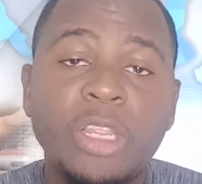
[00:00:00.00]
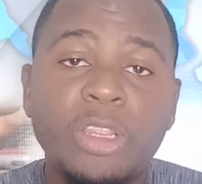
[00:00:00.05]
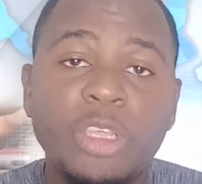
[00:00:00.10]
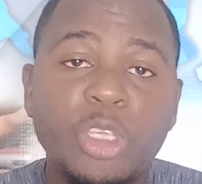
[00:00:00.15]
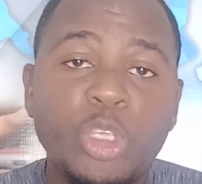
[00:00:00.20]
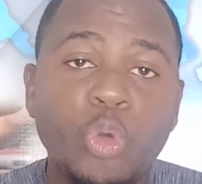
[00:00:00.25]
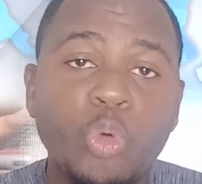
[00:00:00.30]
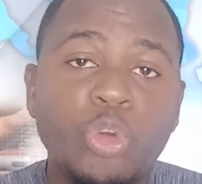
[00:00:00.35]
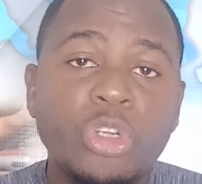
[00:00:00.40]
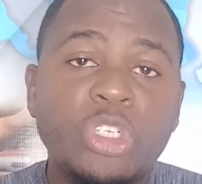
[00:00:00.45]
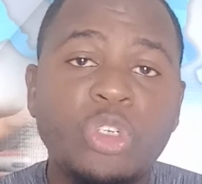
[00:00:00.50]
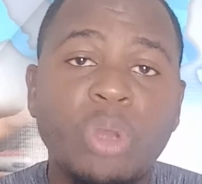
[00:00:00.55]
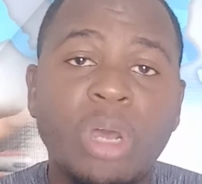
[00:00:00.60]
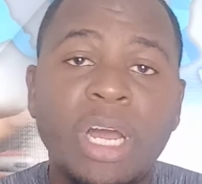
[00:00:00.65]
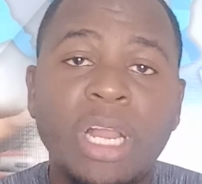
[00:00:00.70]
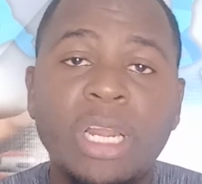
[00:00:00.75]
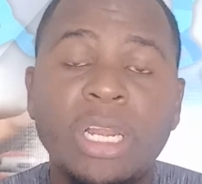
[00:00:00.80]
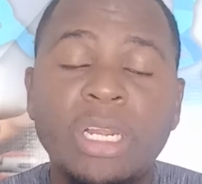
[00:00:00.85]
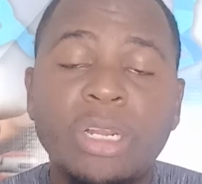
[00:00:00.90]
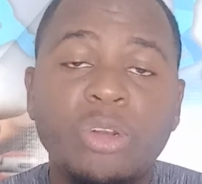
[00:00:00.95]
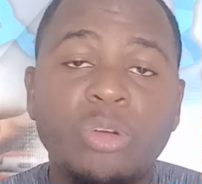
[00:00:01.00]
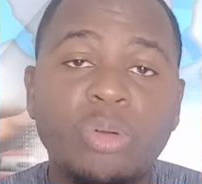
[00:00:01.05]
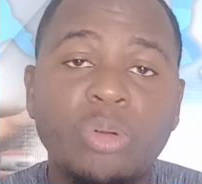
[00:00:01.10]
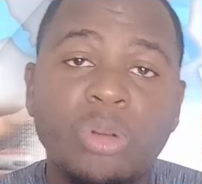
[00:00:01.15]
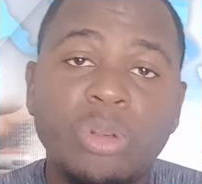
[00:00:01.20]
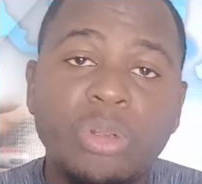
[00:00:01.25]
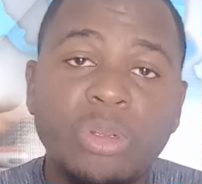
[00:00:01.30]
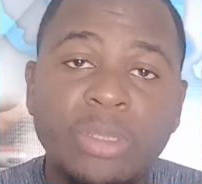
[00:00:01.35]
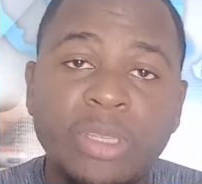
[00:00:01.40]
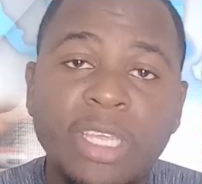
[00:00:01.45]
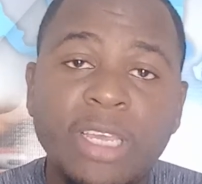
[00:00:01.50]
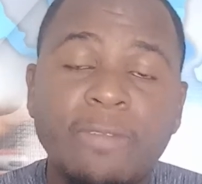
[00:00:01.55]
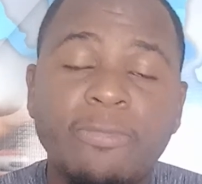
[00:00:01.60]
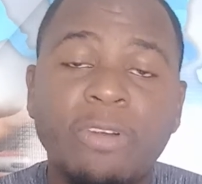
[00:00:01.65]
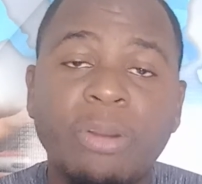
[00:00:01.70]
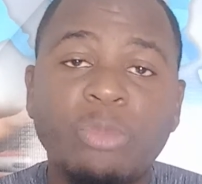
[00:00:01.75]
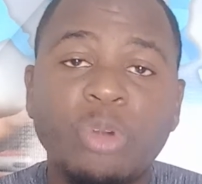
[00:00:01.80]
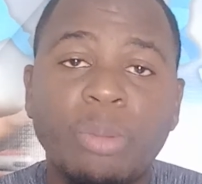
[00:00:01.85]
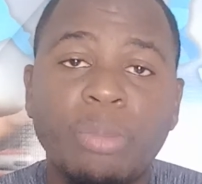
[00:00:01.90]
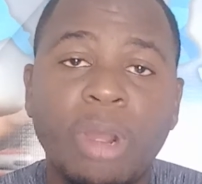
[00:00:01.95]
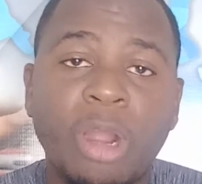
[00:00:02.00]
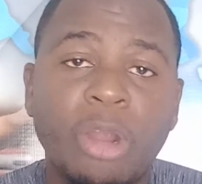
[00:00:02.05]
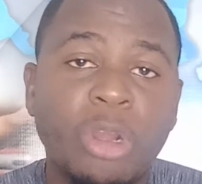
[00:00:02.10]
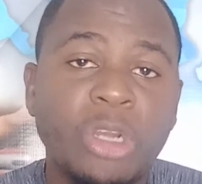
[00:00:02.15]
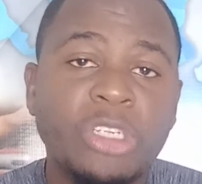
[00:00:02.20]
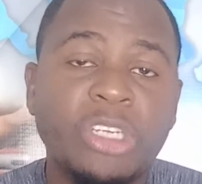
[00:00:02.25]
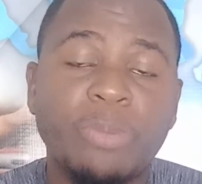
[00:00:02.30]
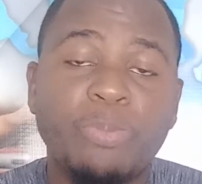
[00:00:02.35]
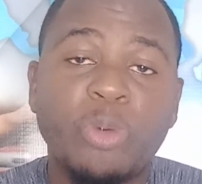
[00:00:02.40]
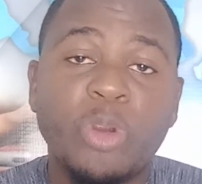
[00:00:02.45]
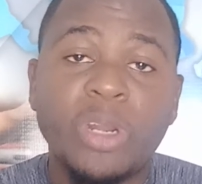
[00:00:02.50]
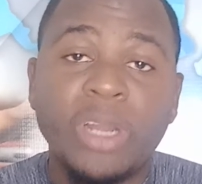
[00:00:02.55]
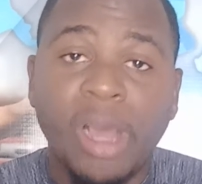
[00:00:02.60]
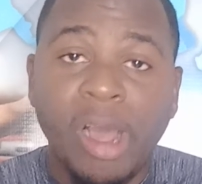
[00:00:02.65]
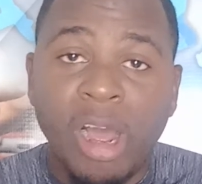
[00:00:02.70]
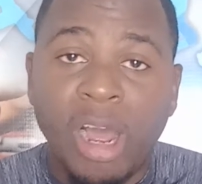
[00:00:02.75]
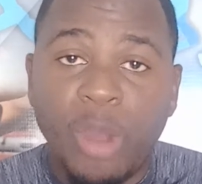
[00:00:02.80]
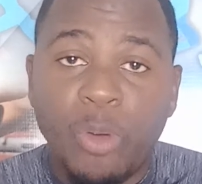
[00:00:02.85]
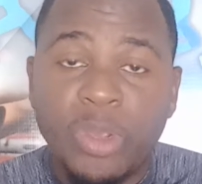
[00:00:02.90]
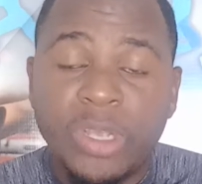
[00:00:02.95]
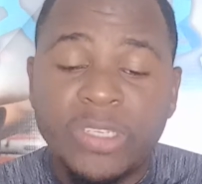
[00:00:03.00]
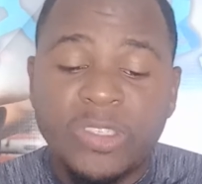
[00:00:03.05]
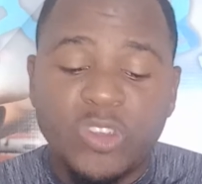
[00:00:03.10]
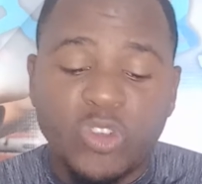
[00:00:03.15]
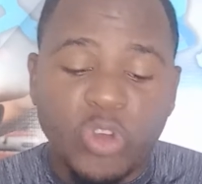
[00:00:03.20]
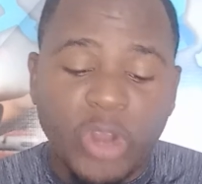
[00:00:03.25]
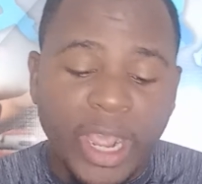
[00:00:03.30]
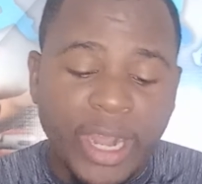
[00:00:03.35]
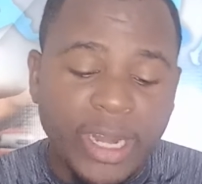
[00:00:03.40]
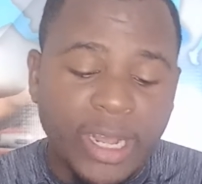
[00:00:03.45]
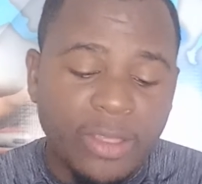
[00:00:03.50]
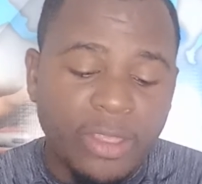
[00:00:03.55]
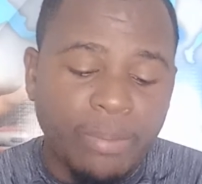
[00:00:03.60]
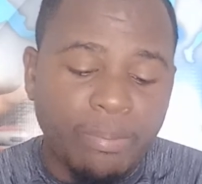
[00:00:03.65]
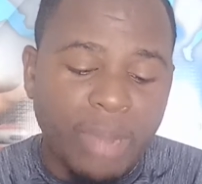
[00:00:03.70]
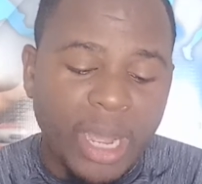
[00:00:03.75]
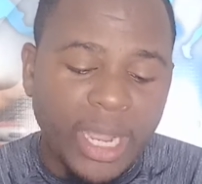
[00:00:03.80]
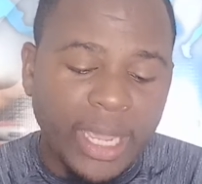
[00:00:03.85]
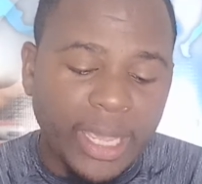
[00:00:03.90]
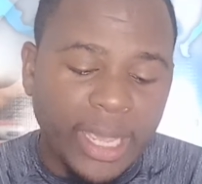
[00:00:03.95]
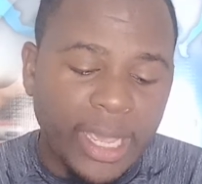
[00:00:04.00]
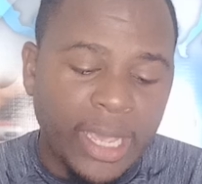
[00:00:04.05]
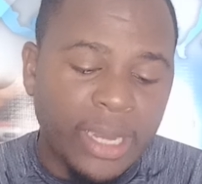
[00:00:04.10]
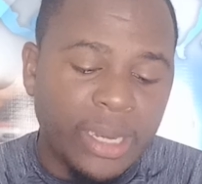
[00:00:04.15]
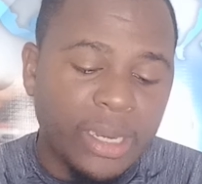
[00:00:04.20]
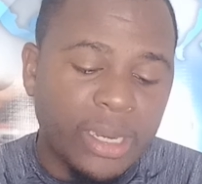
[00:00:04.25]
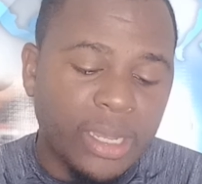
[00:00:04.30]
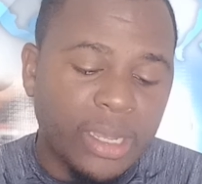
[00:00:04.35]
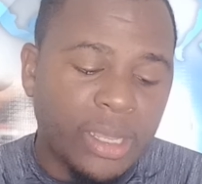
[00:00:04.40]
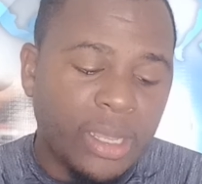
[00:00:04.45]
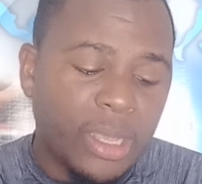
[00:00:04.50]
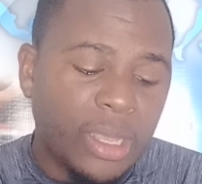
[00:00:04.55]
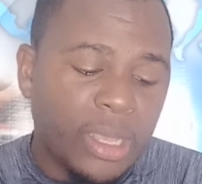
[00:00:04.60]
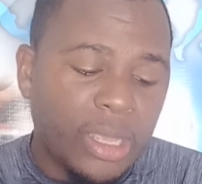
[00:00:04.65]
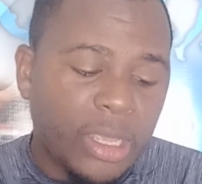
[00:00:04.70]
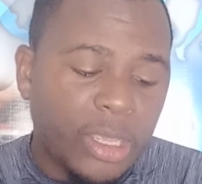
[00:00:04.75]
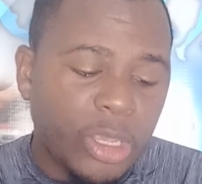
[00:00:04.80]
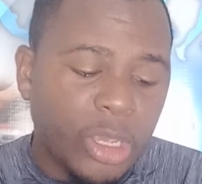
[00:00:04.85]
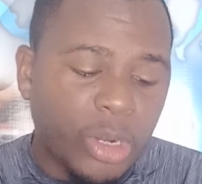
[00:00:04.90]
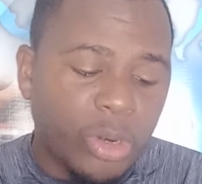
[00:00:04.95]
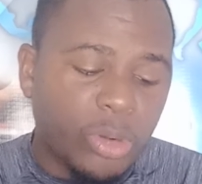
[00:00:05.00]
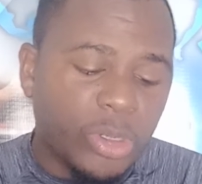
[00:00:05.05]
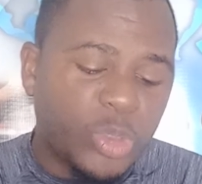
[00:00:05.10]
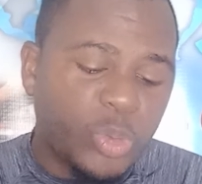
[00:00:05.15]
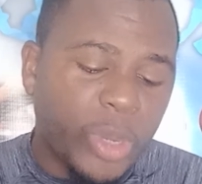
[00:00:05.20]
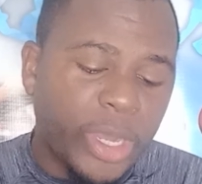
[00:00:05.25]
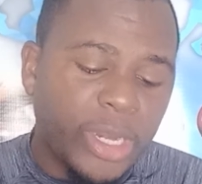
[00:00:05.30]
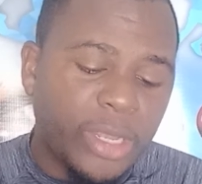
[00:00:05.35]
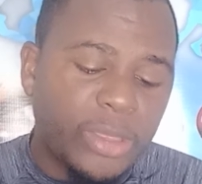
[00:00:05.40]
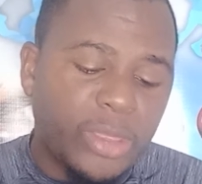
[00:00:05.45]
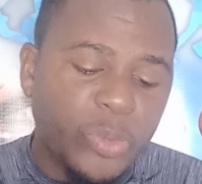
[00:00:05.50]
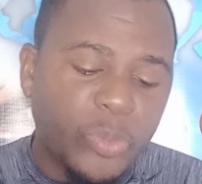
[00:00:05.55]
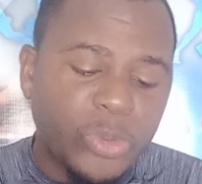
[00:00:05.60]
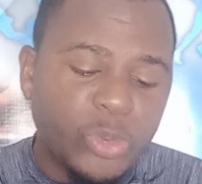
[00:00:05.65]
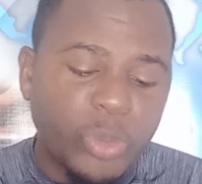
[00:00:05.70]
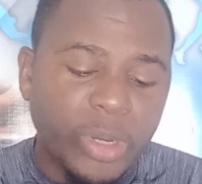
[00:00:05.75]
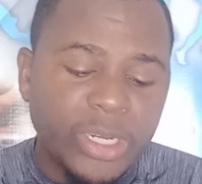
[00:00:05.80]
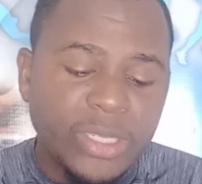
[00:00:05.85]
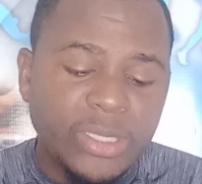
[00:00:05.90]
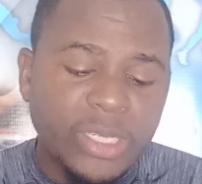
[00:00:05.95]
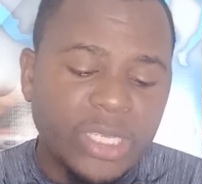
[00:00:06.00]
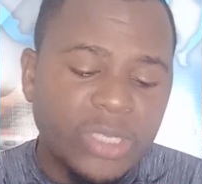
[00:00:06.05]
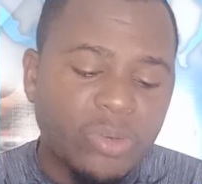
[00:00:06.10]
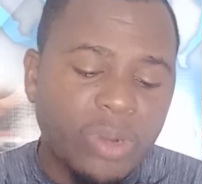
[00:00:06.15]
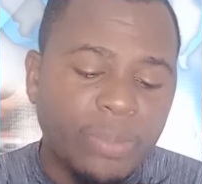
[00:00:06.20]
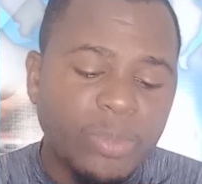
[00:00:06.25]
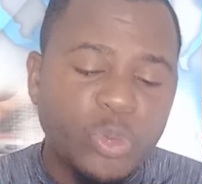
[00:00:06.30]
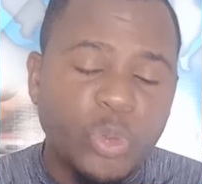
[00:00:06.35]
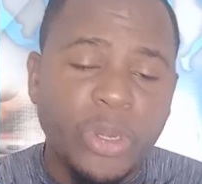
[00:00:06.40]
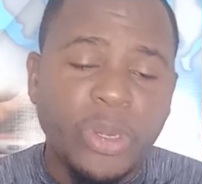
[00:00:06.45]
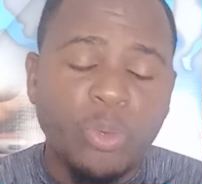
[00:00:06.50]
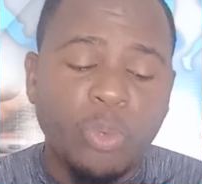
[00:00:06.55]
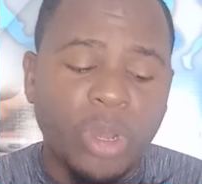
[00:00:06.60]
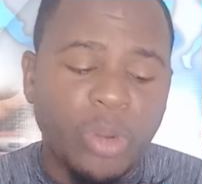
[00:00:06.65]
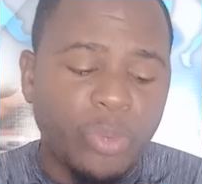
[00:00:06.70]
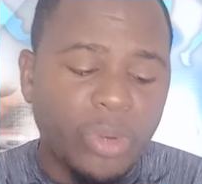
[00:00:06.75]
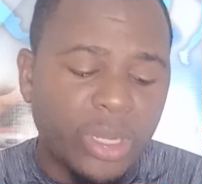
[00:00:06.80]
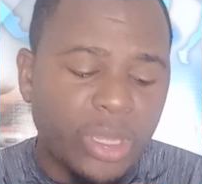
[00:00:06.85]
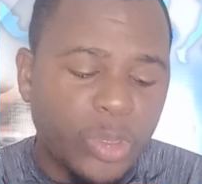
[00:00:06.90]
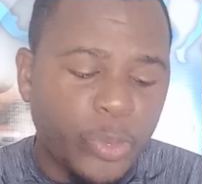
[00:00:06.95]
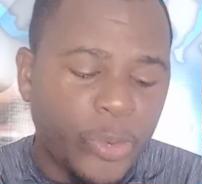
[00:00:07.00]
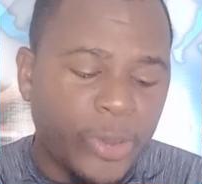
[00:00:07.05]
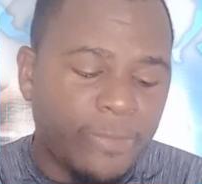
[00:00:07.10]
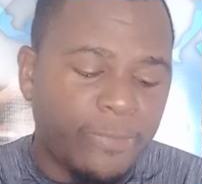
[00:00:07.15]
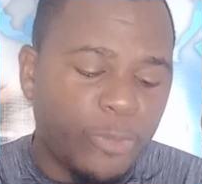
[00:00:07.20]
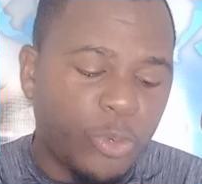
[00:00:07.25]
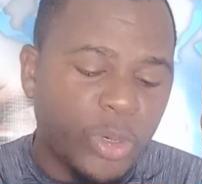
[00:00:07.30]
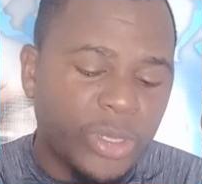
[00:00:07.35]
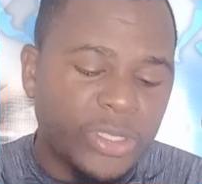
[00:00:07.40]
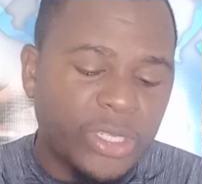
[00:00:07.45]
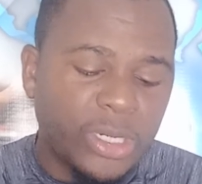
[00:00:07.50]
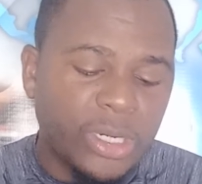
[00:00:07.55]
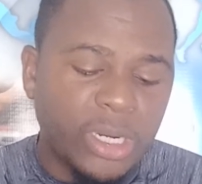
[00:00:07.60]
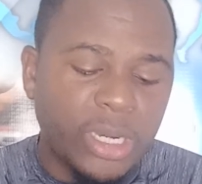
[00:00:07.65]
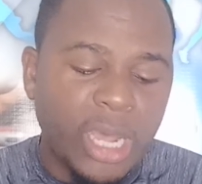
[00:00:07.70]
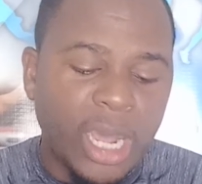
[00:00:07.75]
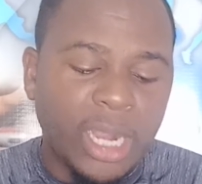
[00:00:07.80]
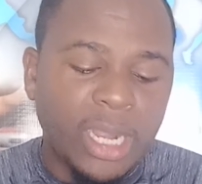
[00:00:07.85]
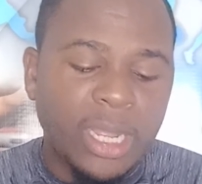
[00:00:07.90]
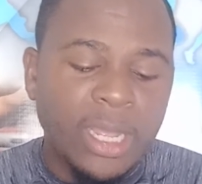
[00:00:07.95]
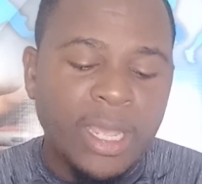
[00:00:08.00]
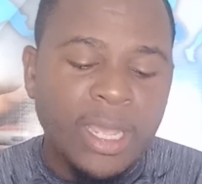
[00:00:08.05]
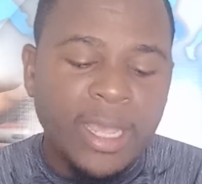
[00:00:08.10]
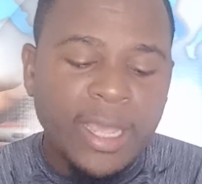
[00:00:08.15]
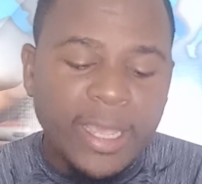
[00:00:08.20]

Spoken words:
The usual thing from Romario Shepherd, always trying at the back end, you know, 26 from 21 with 3 fours in the knock.